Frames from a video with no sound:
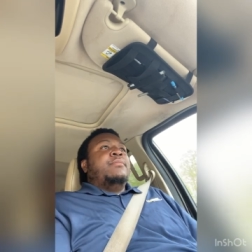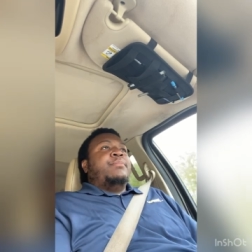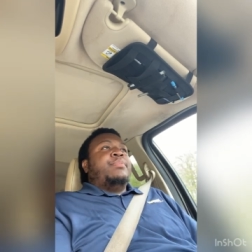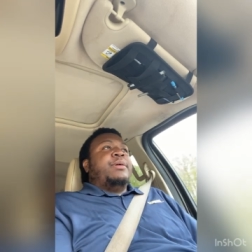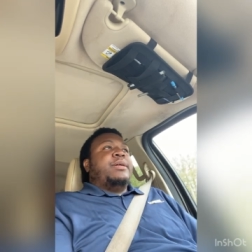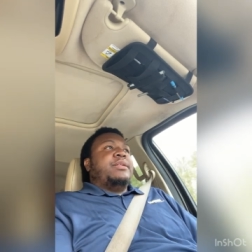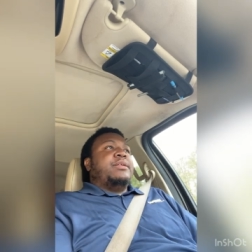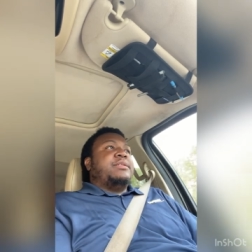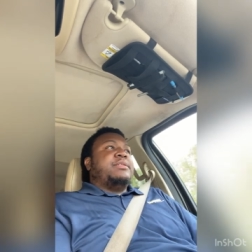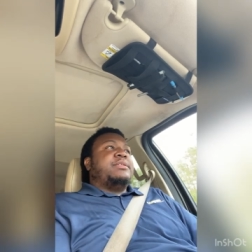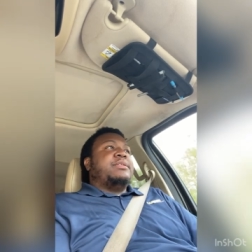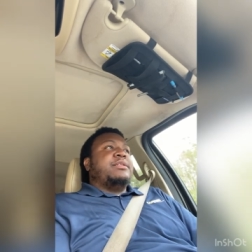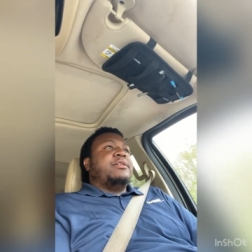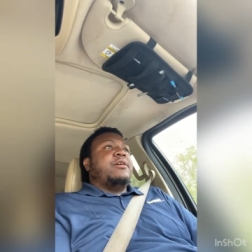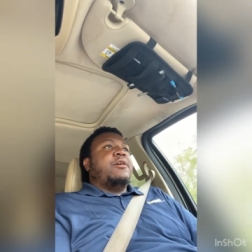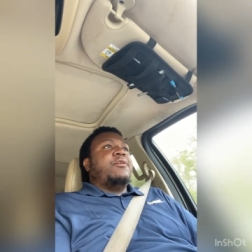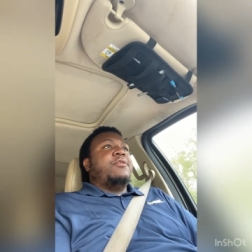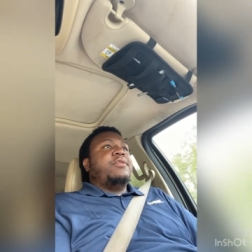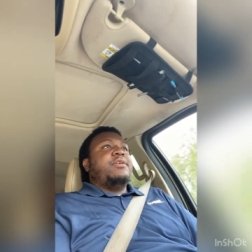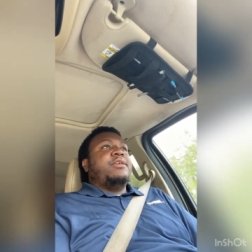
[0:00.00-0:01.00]
but it's
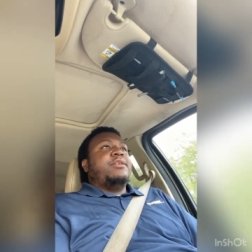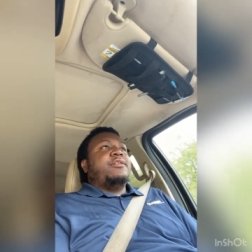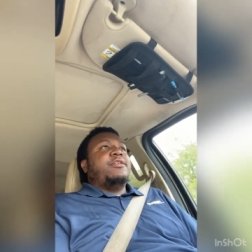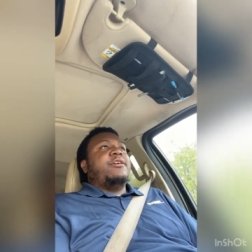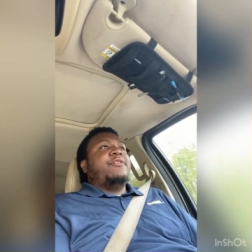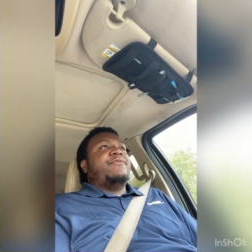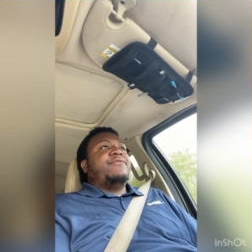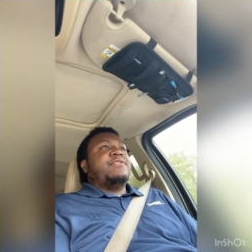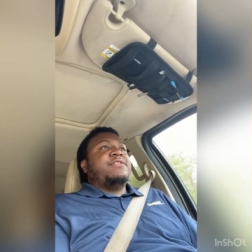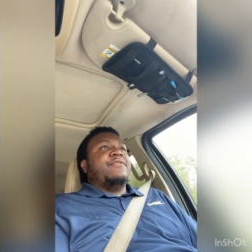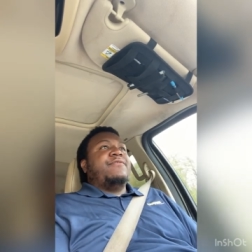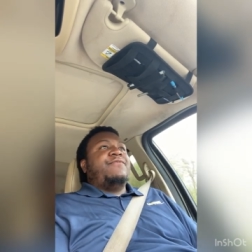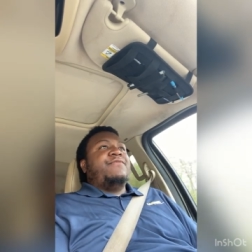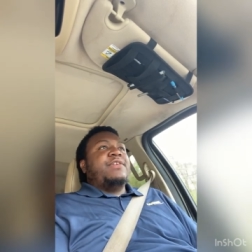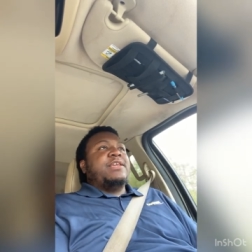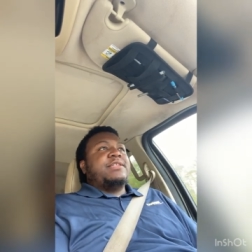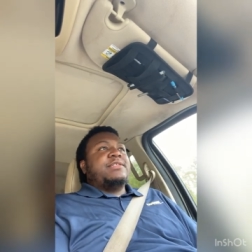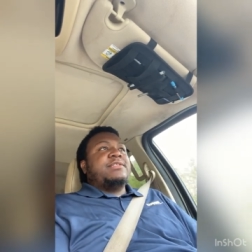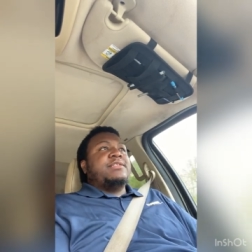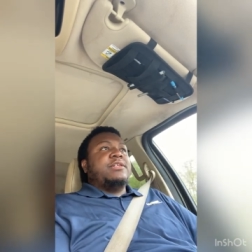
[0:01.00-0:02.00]
only enough to
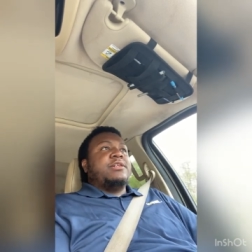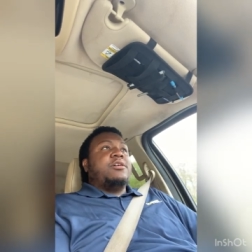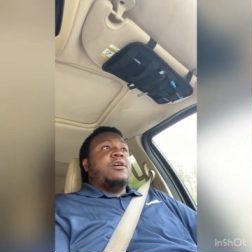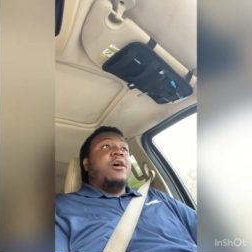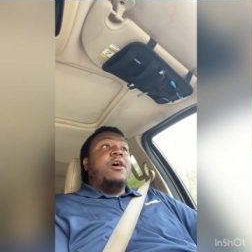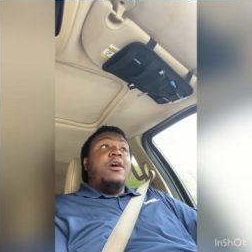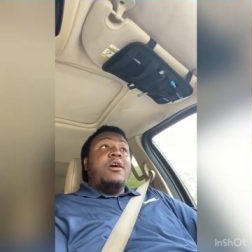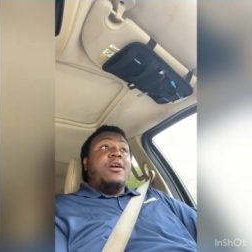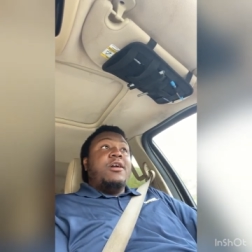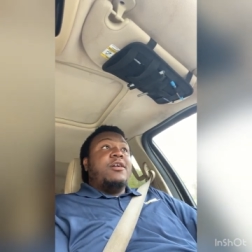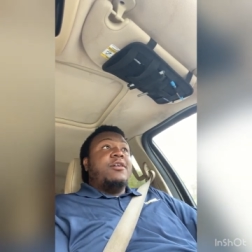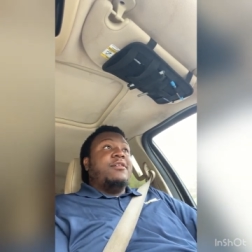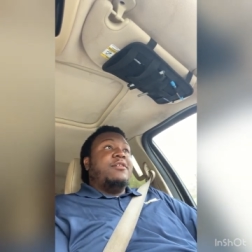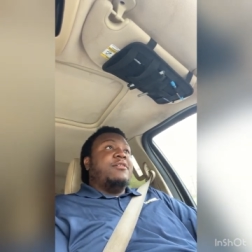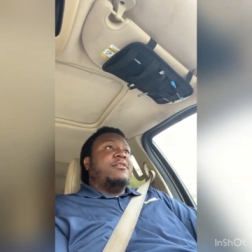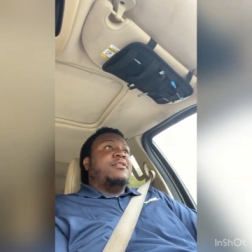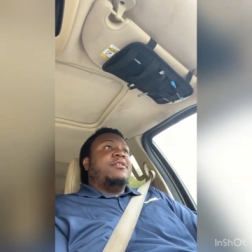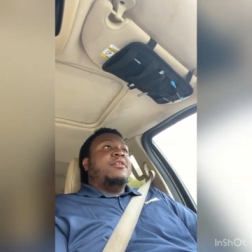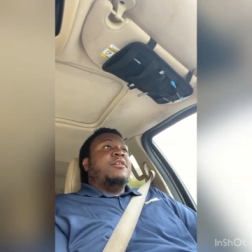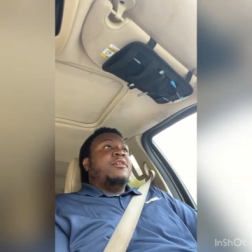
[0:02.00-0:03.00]
fix the car,
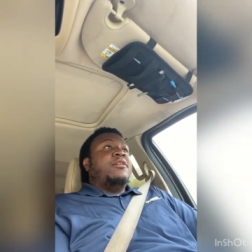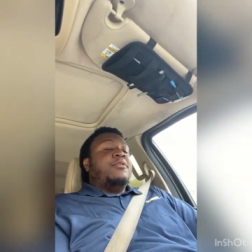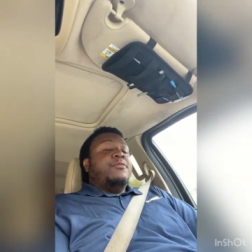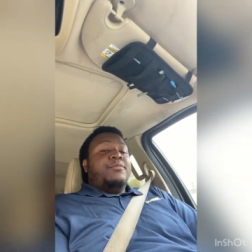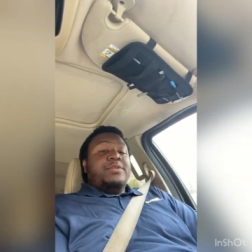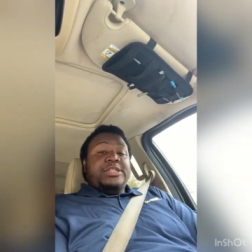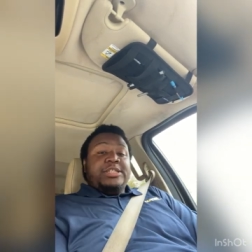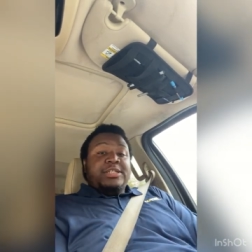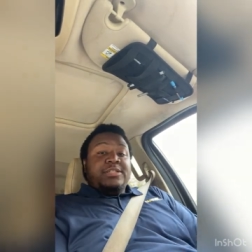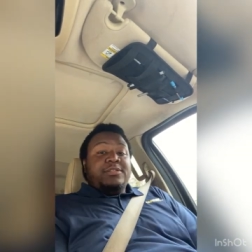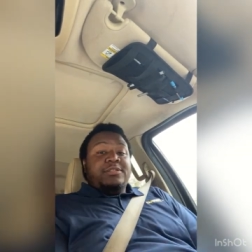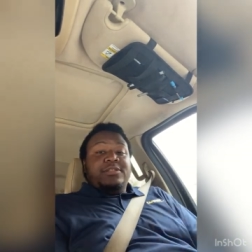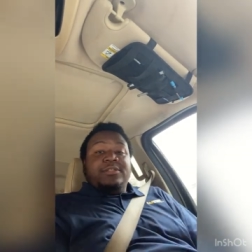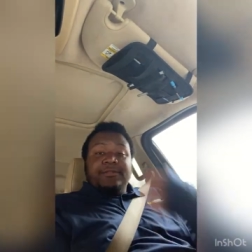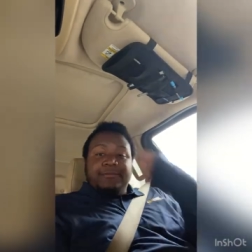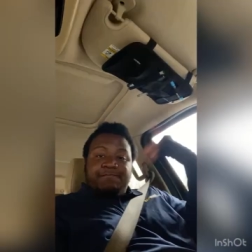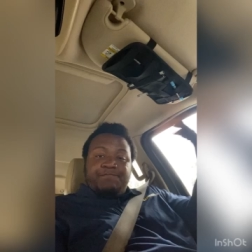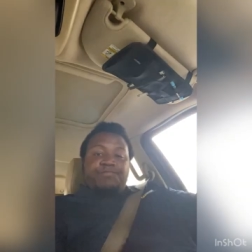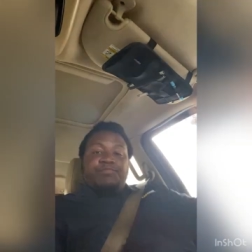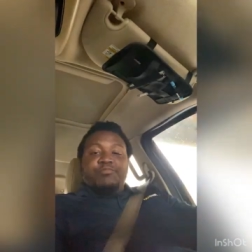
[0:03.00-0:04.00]
which is
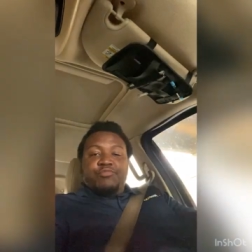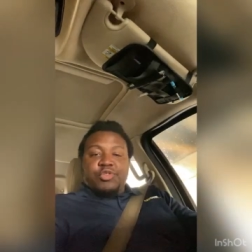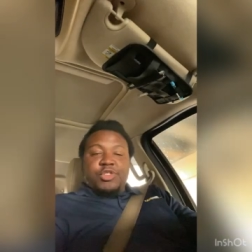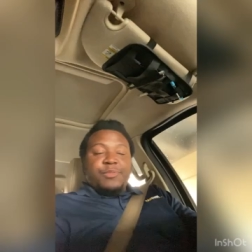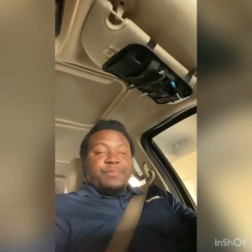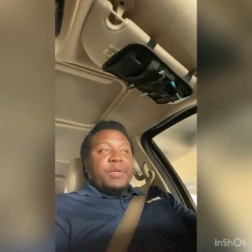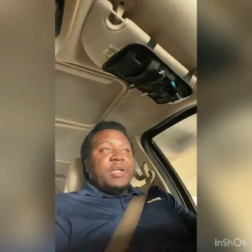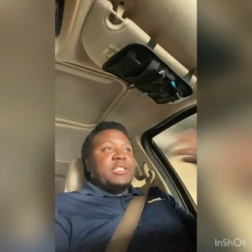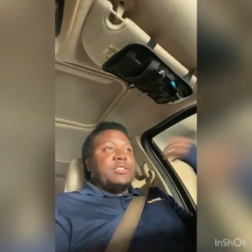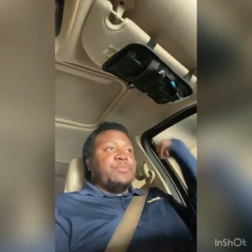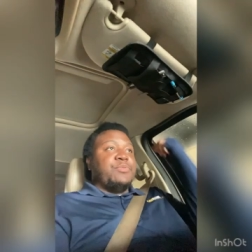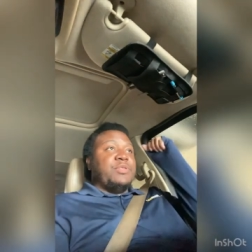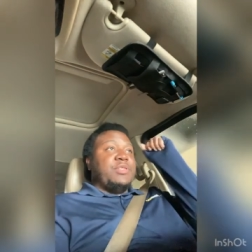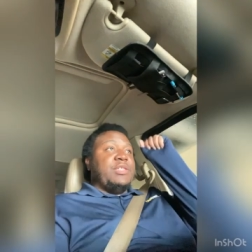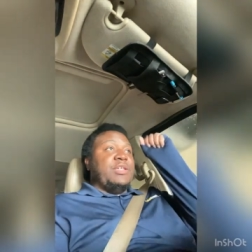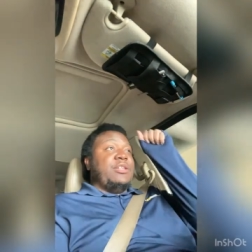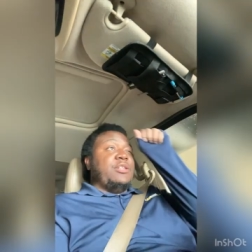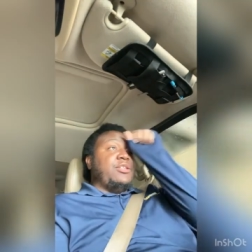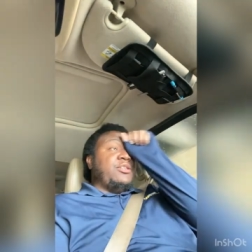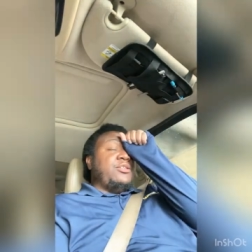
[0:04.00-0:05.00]
the responsible
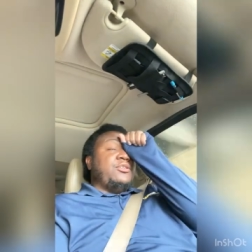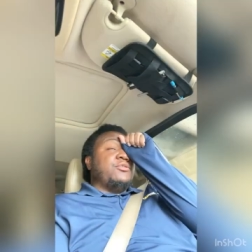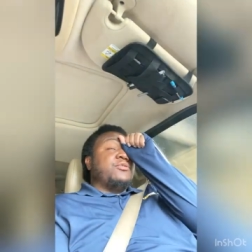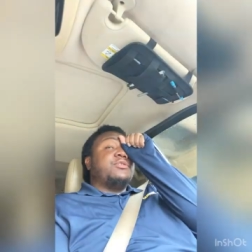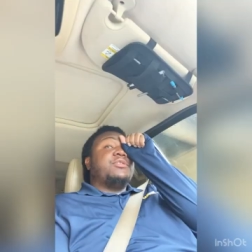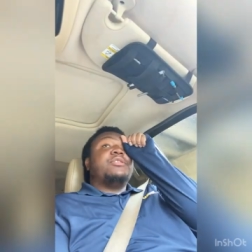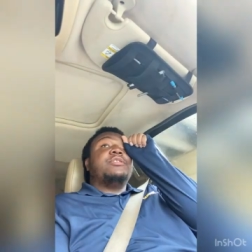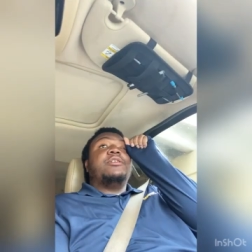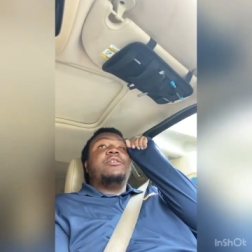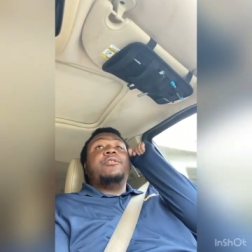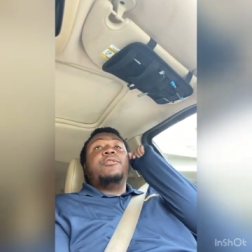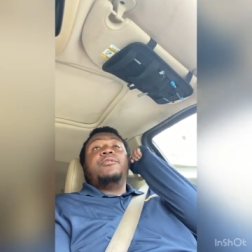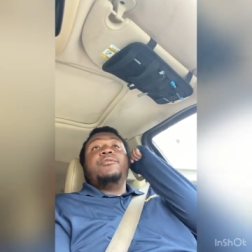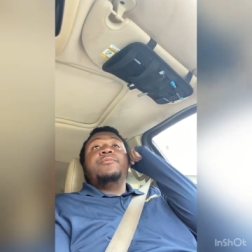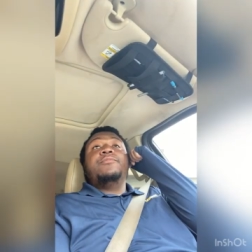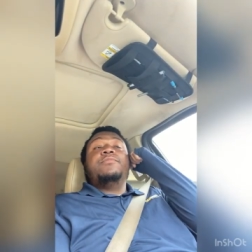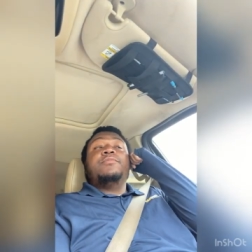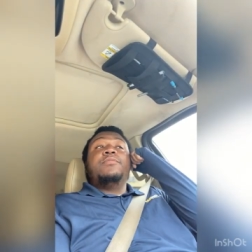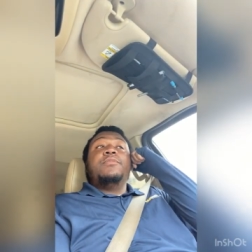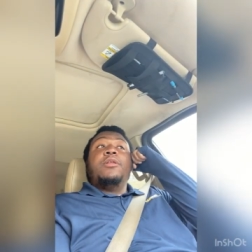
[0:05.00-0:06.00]
thing to do. So
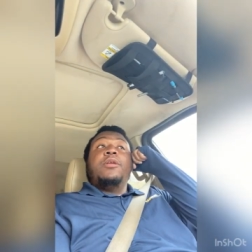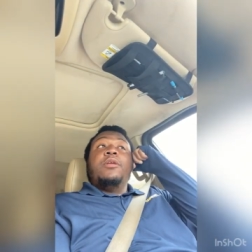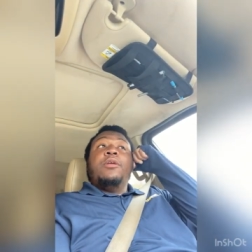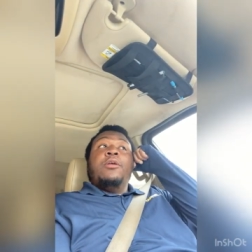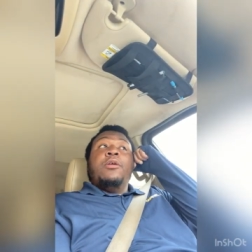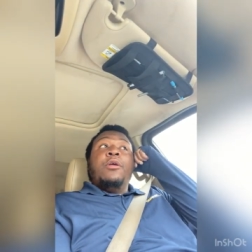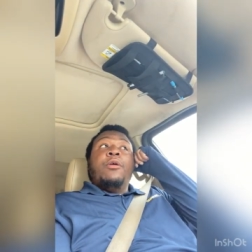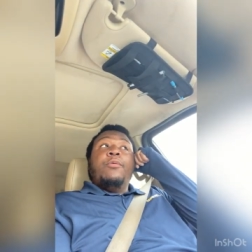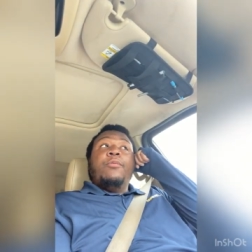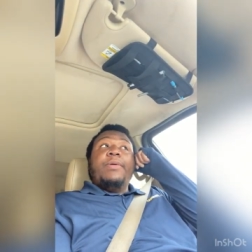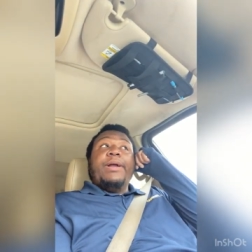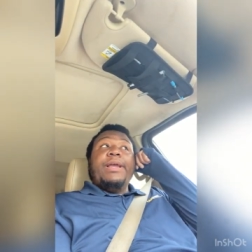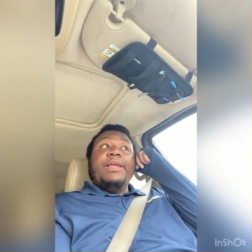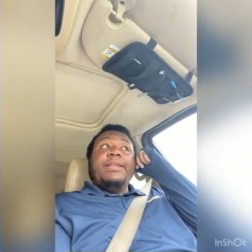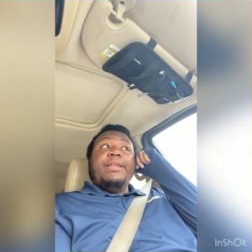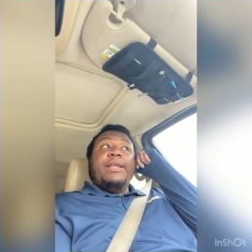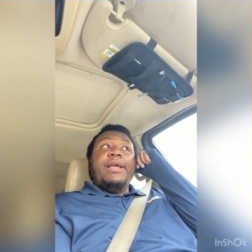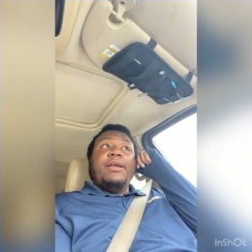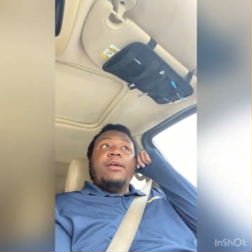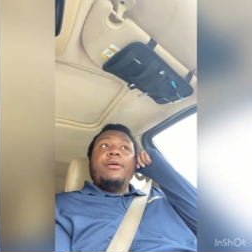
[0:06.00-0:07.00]
right
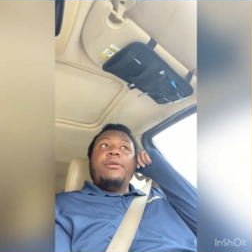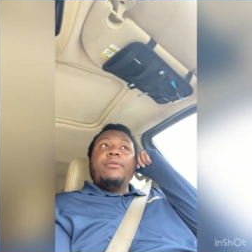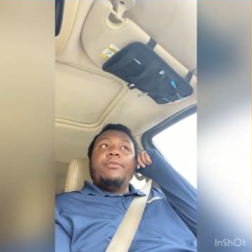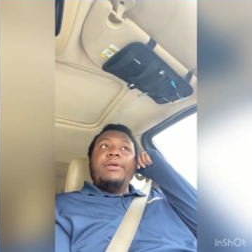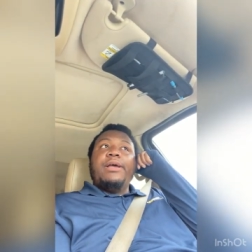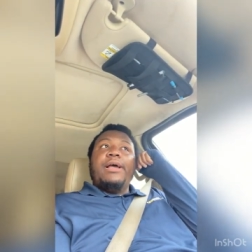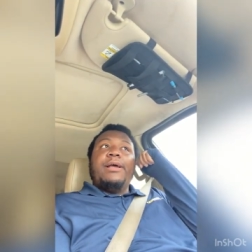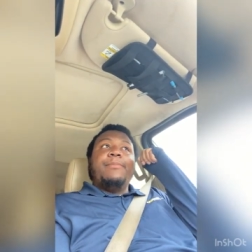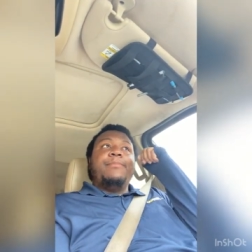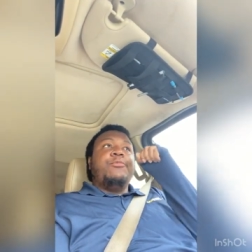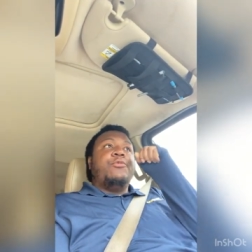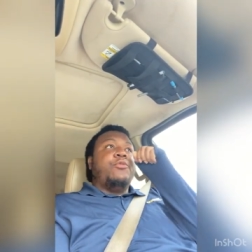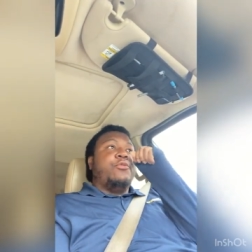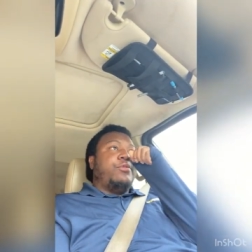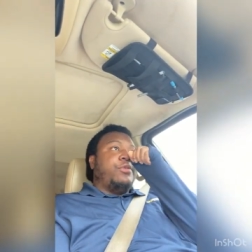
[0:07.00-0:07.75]
now I'm